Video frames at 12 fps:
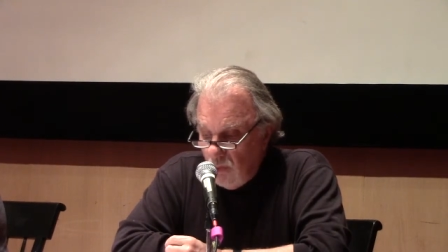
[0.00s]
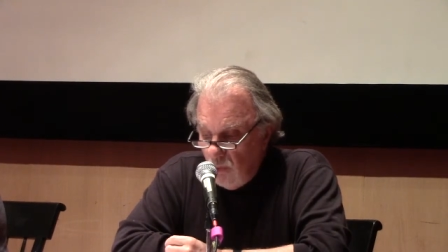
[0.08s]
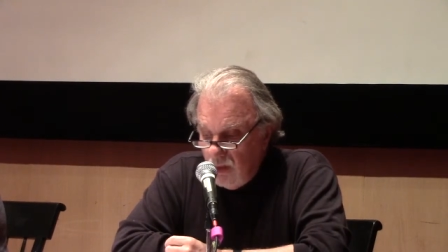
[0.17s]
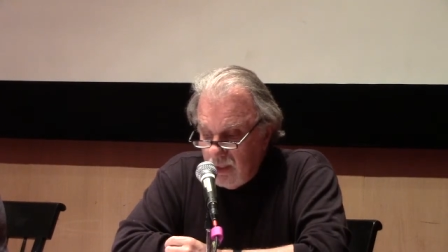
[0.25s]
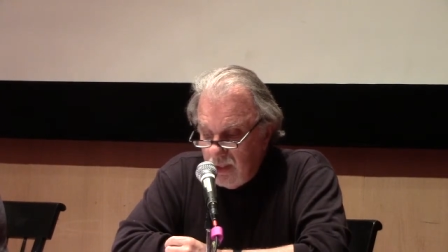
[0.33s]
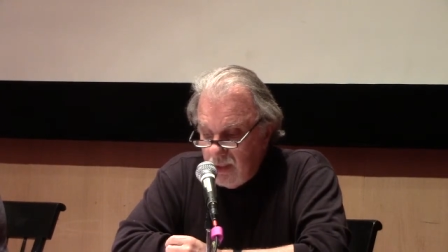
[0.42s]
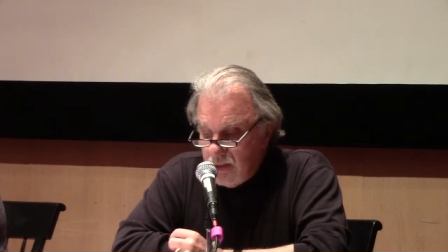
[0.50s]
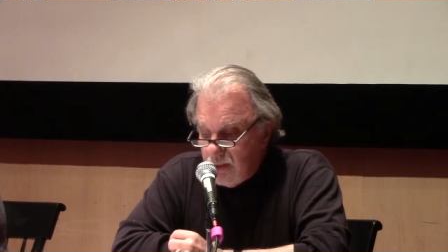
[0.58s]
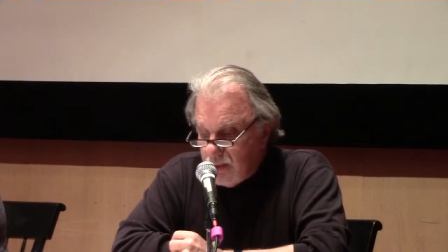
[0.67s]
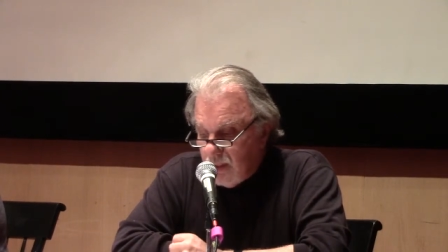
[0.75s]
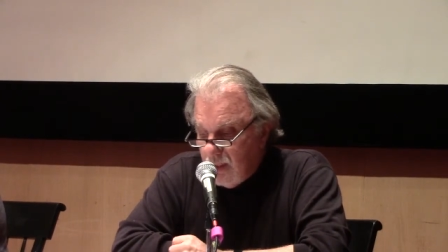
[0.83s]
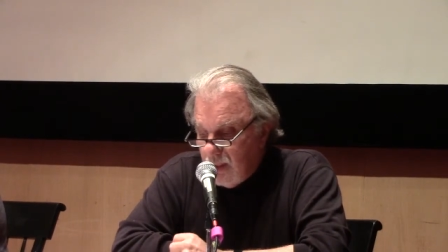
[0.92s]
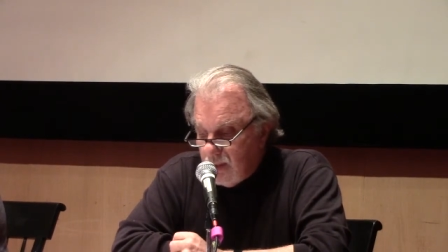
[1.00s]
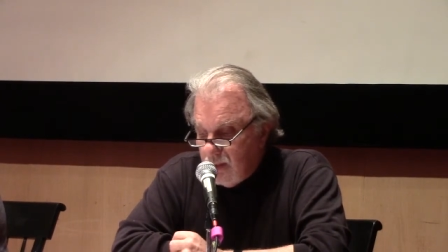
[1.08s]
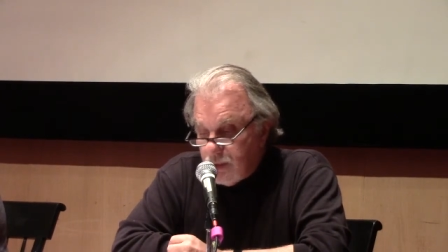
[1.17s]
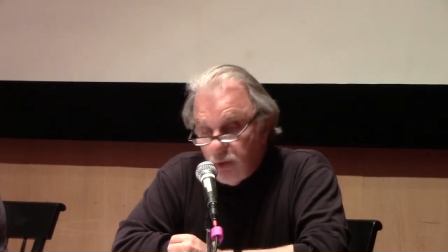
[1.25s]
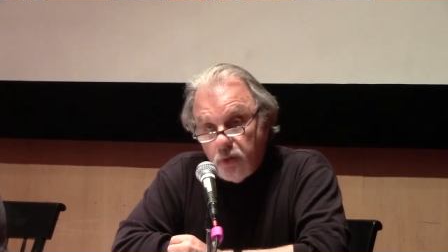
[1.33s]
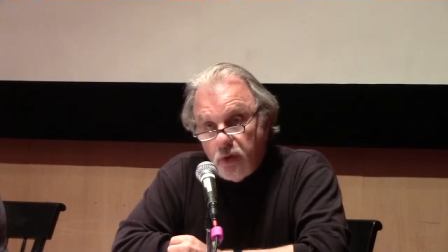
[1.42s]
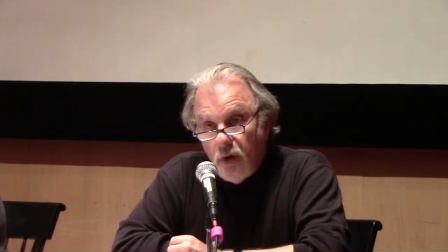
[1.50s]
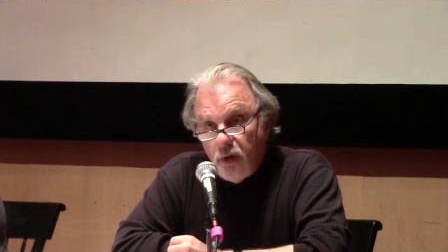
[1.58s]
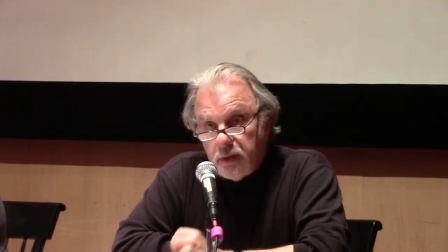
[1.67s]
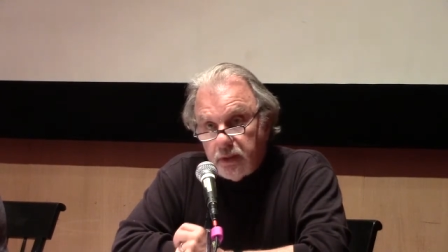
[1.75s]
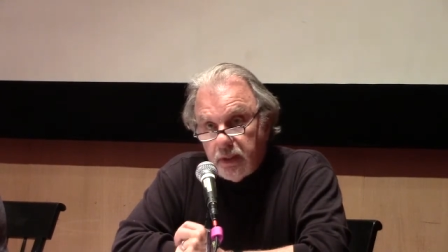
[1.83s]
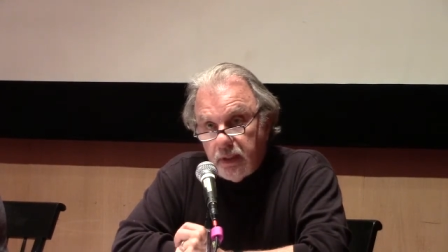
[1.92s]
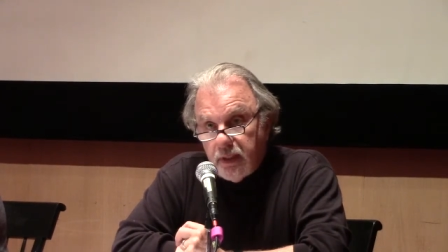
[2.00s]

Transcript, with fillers: What is the so-called